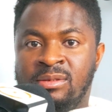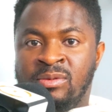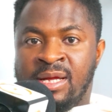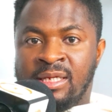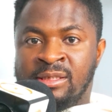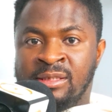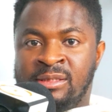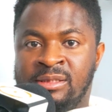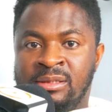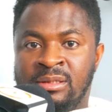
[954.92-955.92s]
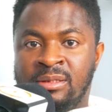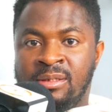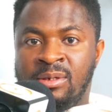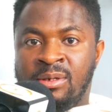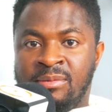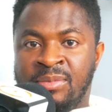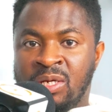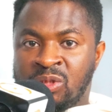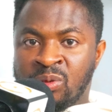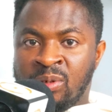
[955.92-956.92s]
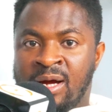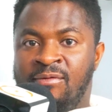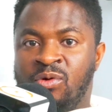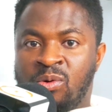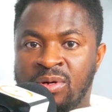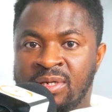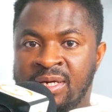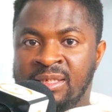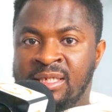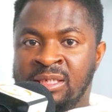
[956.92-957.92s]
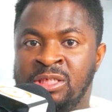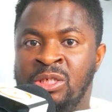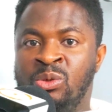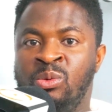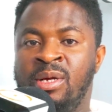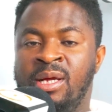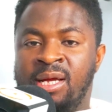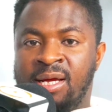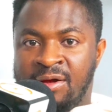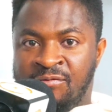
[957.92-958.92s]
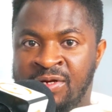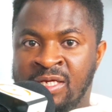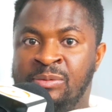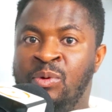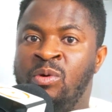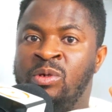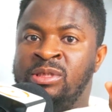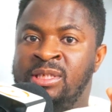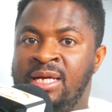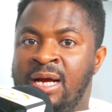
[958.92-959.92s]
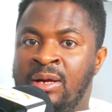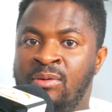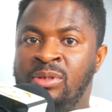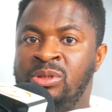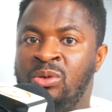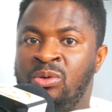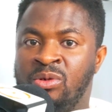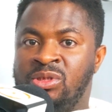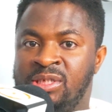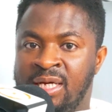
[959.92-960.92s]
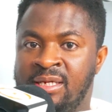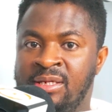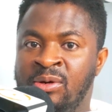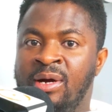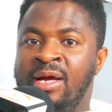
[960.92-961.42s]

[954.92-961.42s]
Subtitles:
You get it? Make sure you have concrete and genuine evidence, because they are going to cross-check your